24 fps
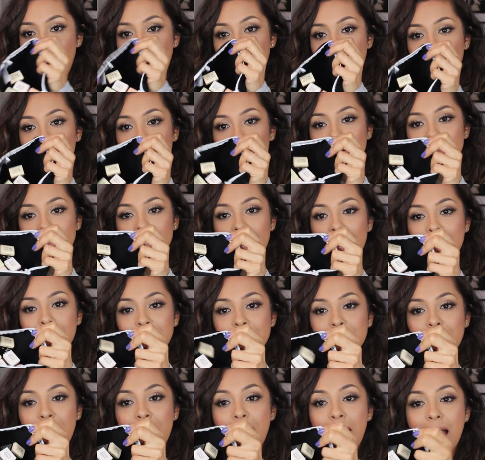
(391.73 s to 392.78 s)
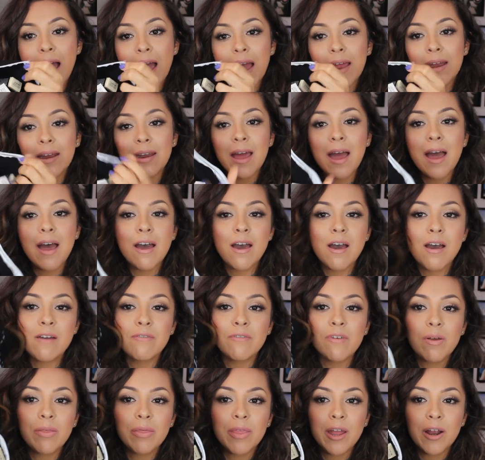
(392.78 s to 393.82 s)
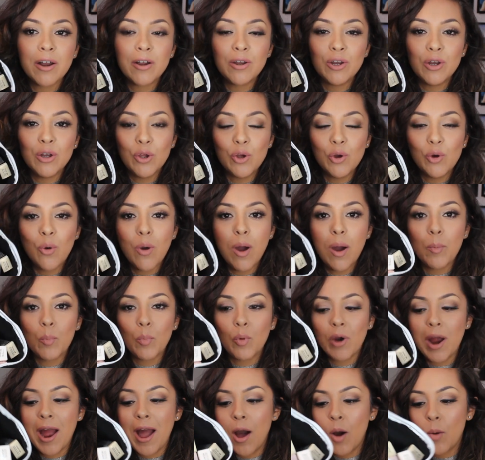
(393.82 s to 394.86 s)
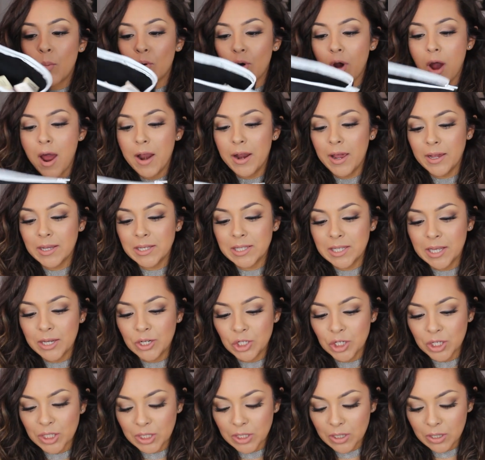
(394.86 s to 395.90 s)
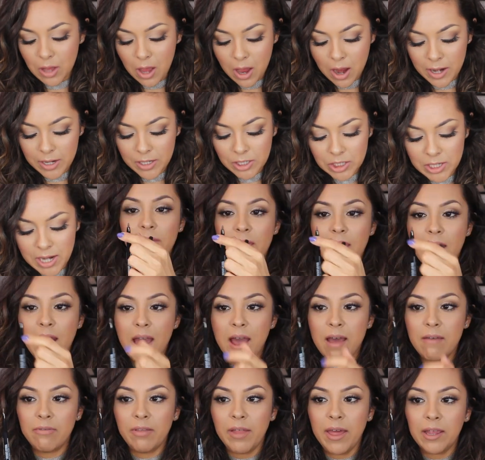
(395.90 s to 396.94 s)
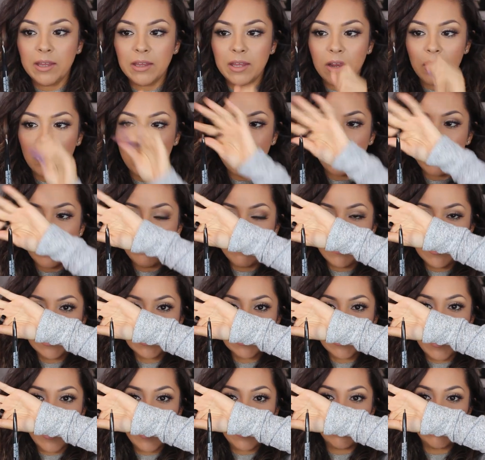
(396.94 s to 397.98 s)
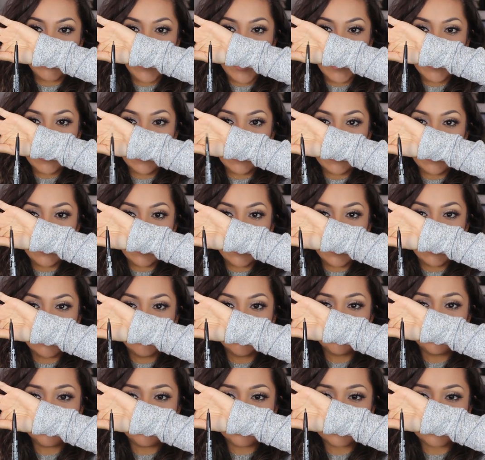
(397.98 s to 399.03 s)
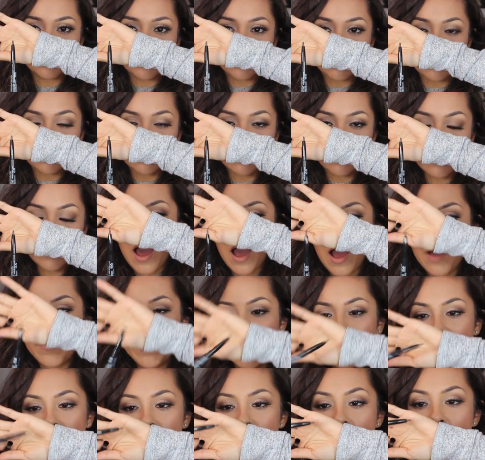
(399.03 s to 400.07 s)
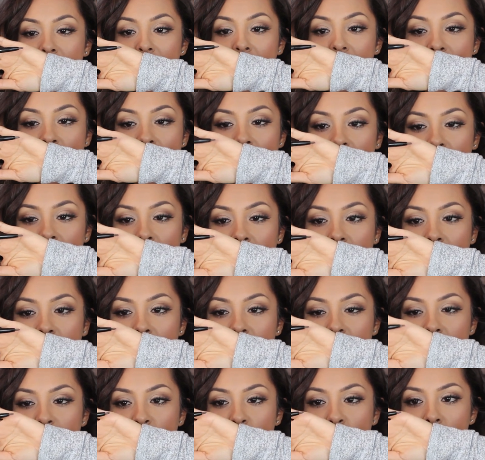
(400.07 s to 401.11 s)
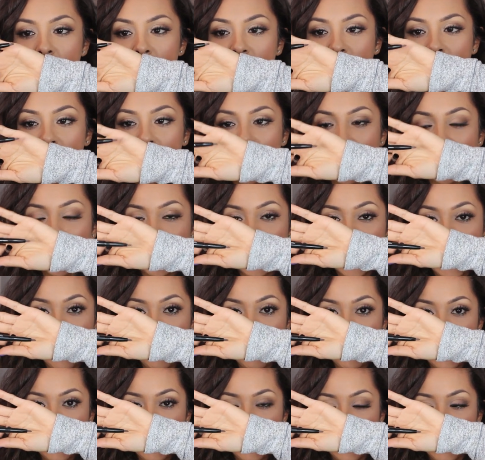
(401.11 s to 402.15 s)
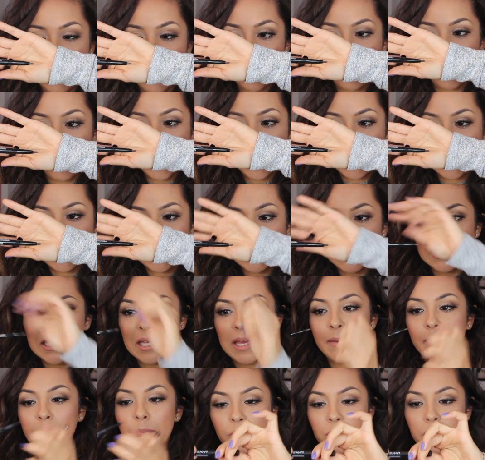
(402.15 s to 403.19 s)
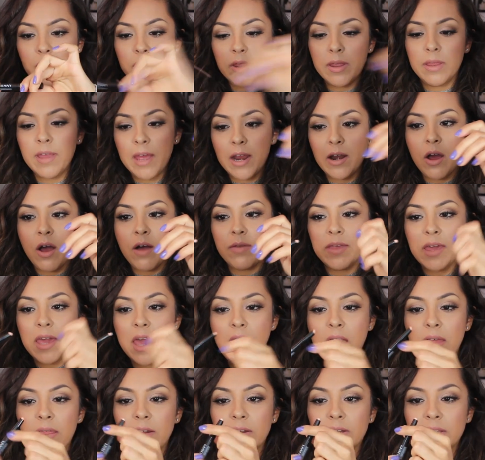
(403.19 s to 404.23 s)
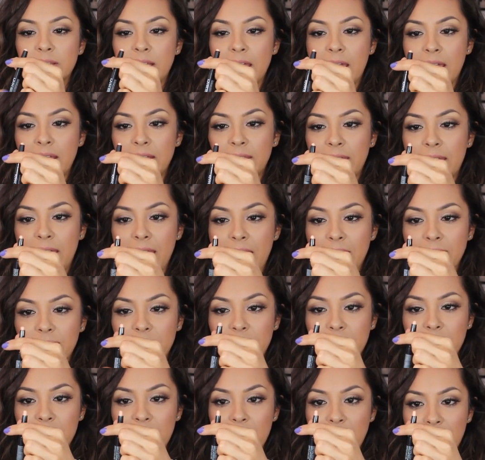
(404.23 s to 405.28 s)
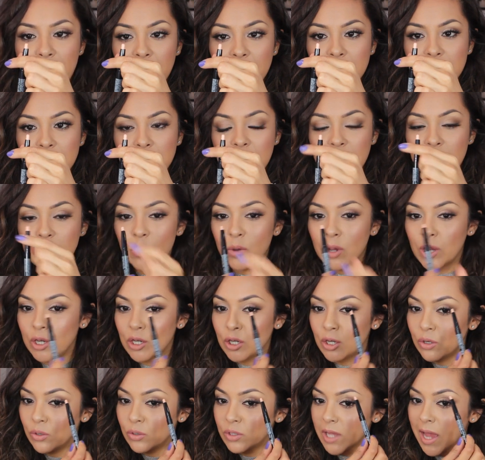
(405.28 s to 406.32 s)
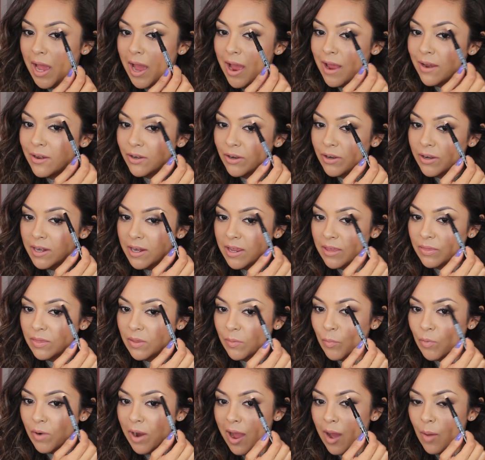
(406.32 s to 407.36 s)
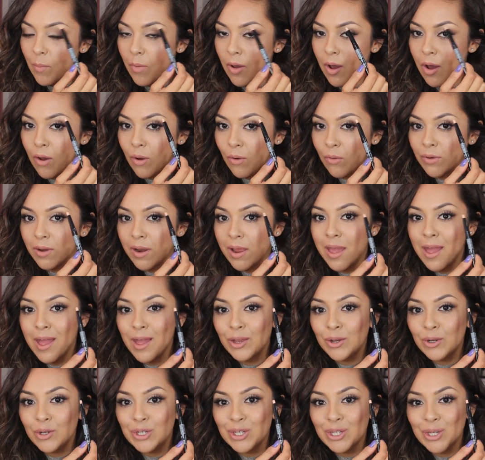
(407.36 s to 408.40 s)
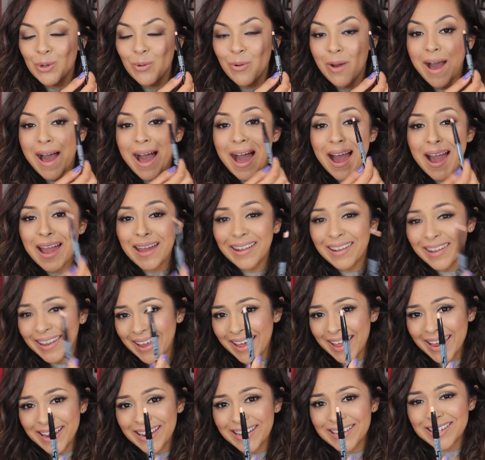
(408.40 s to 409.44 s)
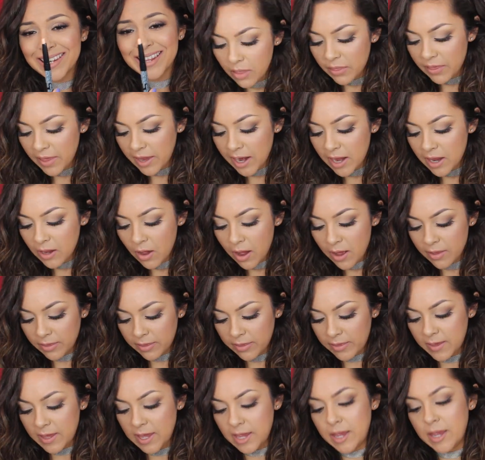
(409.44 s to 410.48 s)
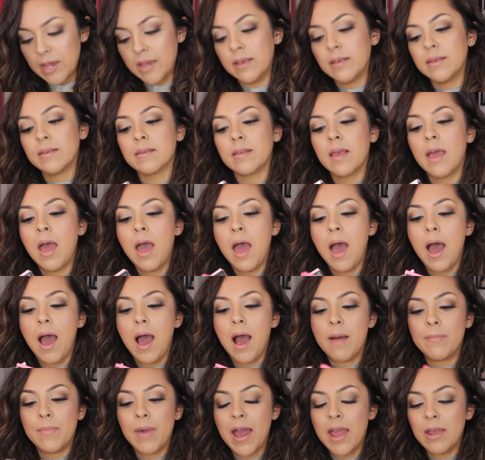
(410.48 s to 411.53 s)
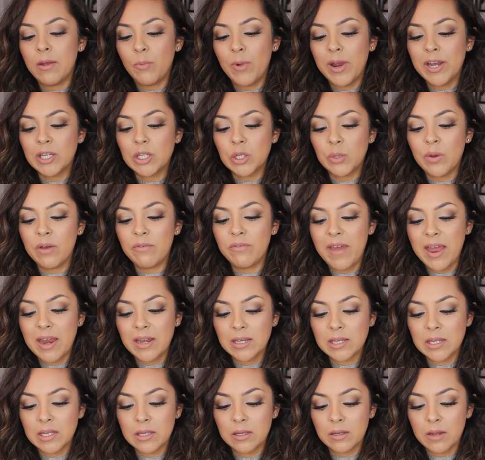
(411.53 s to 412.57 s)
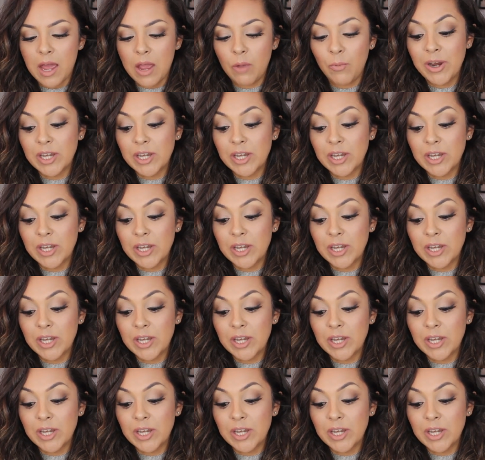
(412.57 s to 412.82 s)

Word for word: and there's a ton of their new brow products that just launched. They have like their creamy side right here. It's not angled, it's more of like a tip, like a pointed tip. Then on the other side, they have this that you can use underneath the brow bone to highlight. Then I got these. I went to an event